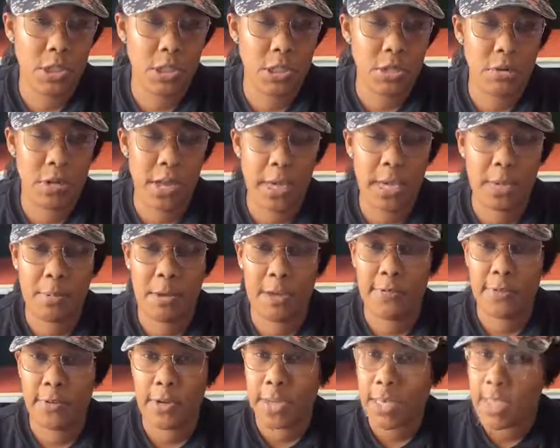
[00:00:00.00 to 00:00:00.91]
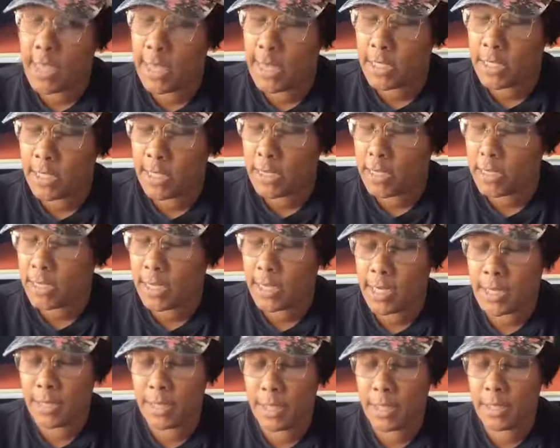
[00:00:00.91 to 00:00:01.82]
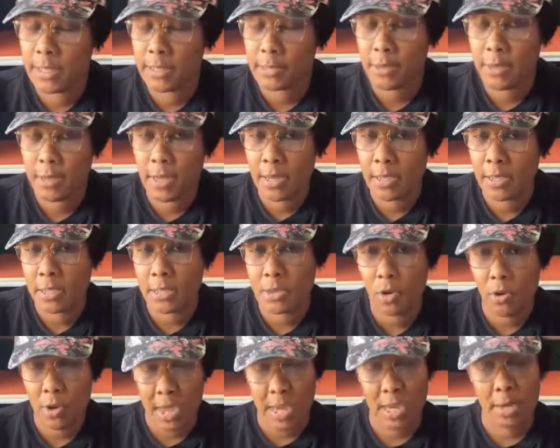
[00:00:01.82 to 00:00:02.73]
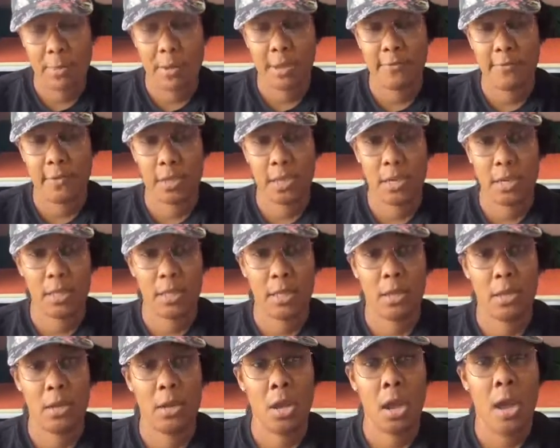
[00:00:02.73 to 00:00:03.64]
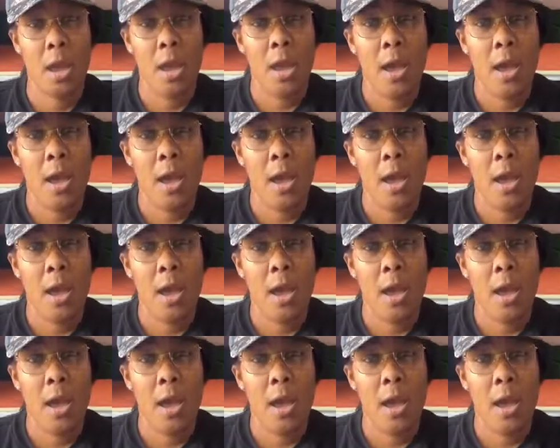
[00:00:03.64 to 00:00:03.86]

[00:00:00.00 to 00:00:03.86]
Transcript: It's okay to pay for classes. Like I said, it's okay to pay for anything.